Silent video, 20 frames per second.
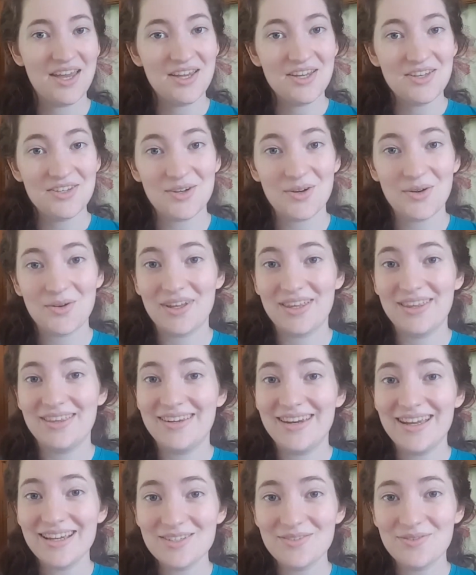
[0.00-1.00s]
So in the
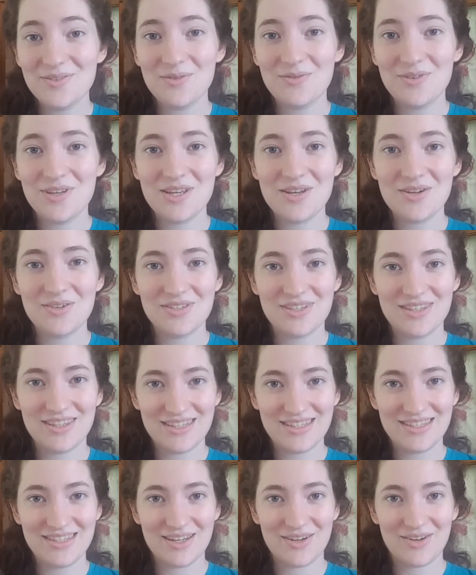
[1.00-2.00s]
next few videos in
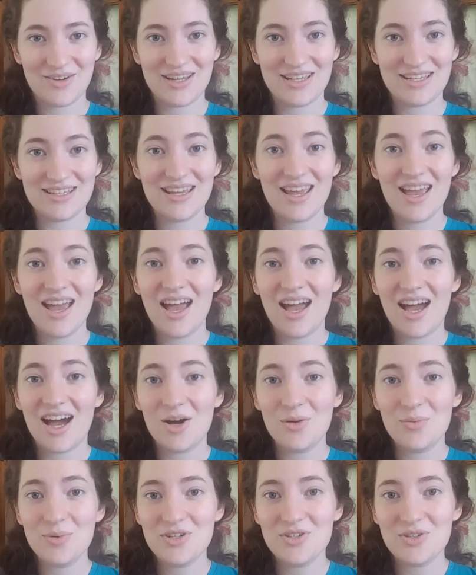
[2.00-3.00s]
this series,
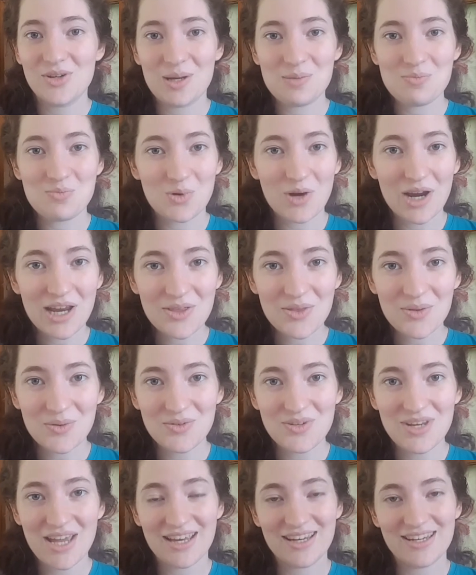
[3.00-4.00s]
I'll be sharing breakthrough
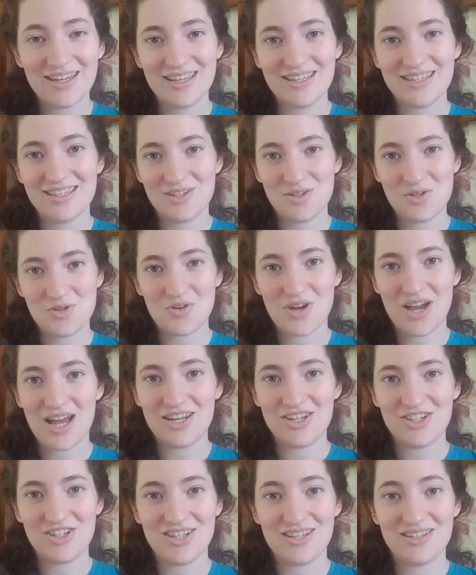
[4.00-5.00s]
techniques and
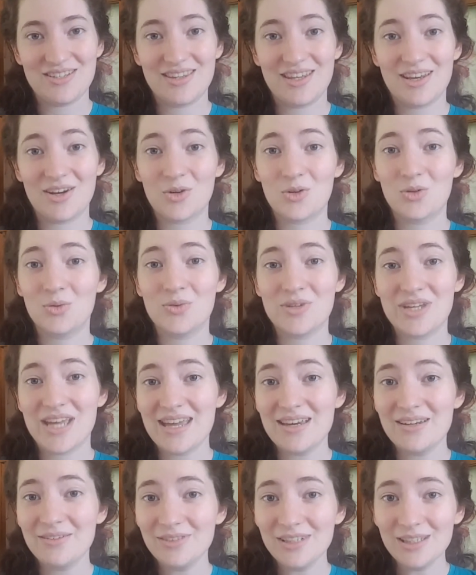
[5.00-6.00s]
strategies that are
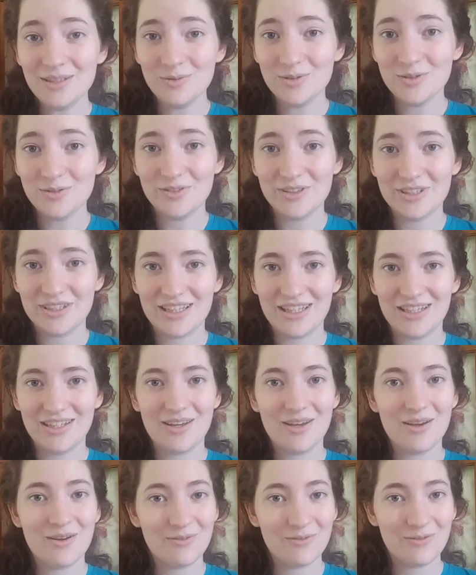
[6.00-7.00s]
creatively
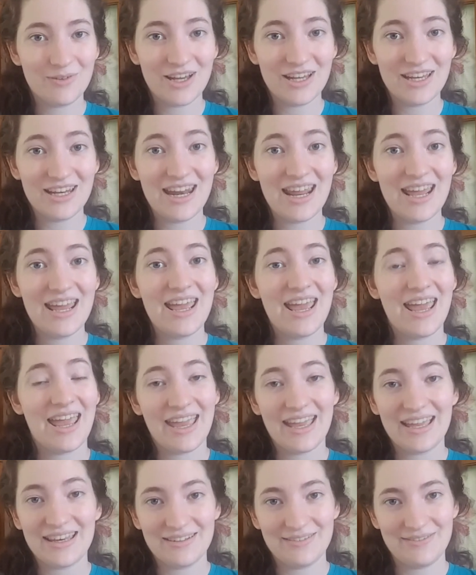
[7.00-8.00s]
fulfilling, fun,
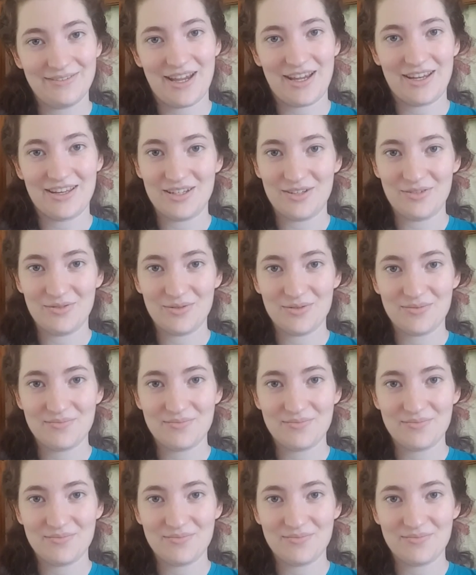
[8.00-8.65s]
and effective.